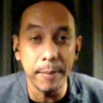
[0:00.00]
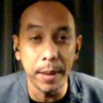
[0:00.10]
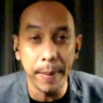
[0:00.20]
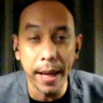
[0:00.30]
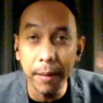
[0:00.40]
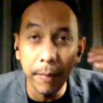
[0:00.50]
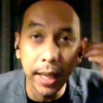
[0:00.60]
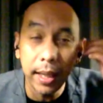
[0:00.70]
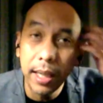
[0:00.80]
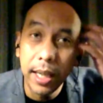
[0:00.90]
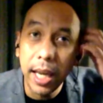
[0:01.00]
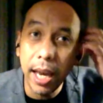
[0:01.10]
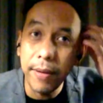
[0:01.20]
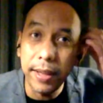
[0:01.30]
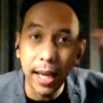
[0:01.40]
came the pandemic.
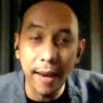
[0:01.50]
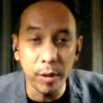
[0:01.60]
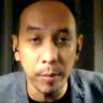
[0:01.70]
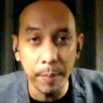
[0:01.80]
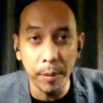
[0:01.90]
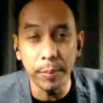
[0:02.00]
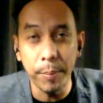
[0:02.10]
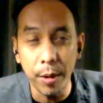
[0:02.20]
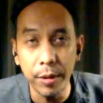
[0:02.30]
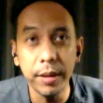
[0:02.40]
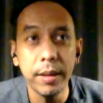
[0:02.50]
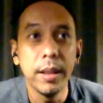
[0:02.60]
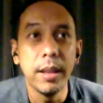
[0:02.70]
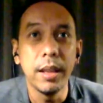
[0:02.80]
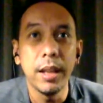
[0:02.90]
Everything had to be postponed.
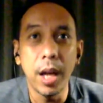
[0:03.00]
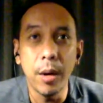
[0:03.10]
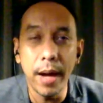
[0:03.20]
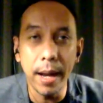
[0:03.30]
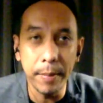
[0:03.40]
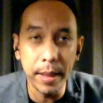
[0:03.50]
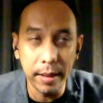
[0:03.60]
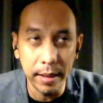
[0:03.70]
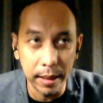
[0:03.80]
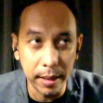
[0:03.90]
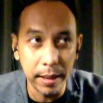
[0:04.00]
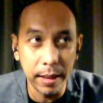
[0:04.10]
Now I'm in